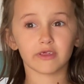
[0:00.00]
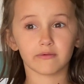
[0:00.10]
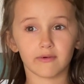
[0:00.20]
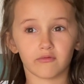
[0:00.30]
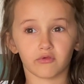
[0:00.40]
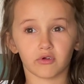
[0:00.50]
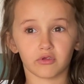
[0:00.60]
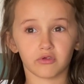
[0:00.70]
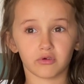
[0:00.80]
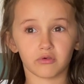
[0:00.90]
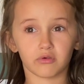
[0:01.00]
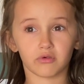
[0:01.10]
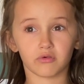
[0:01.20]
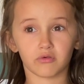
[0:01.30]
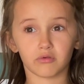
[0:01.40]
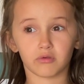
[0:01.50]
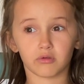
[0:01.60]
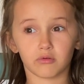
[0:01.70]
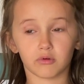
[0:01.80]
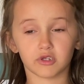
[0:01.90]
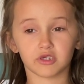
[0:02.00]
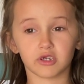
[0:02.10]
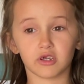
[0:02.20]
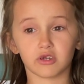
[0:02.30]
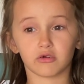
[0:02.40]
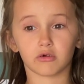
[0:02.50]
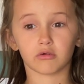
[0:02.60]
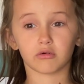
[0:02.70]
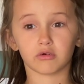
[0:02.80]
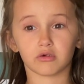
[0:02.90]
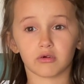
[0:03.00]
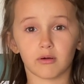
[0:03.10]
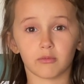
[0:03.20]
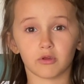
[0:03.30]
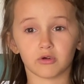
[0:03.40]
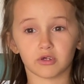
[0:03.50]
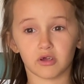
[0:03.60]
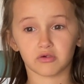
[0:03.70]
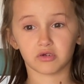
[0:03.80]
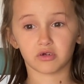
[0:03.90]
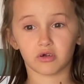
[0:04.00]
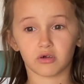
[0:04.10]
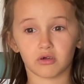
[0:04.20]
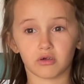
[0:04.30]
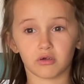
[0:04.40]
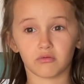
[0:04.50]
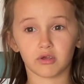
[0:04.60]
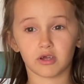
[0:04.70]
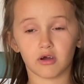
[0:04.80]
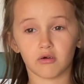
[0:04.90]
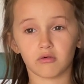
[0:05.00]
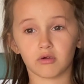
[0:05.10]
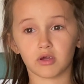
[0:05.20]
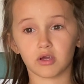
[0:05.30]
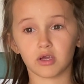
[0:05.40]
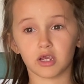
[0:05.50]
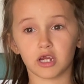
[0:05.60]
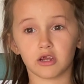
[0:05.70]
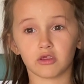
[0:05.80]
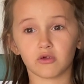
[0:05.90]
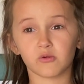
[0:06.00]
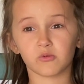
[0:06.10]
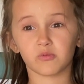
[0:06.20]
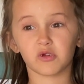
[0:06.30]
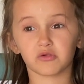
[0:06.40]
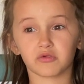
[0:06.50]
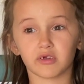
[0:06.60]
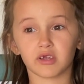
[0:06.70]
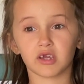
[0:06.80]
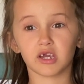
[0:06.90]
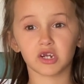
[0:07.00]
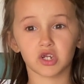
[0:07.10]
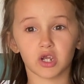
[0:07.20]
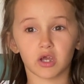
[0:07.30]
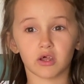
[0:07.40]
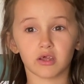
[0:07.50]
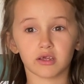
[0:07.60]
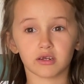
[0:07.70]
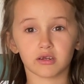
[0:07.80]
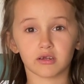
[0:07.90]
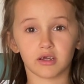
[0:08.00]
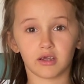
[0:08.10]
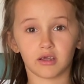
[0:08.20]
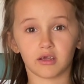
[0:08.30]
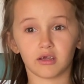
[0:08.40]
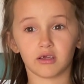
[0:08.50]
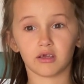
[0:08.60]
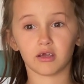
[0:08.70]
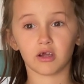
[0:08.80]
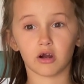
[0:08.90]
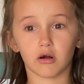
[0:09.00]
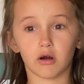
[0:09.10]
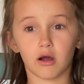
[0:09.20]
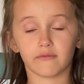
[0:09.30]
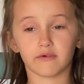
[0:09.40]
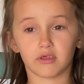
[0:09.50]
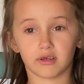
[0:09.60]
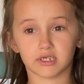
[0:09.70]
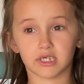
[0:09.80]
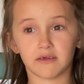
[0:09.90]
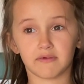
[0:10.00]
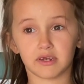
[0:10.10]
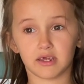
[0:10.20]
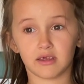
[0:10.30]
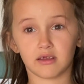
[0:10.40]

the river and through the woods to grandmother's house we go. Hear the bells ring, jingling ding, are off for Thanksgiving Day.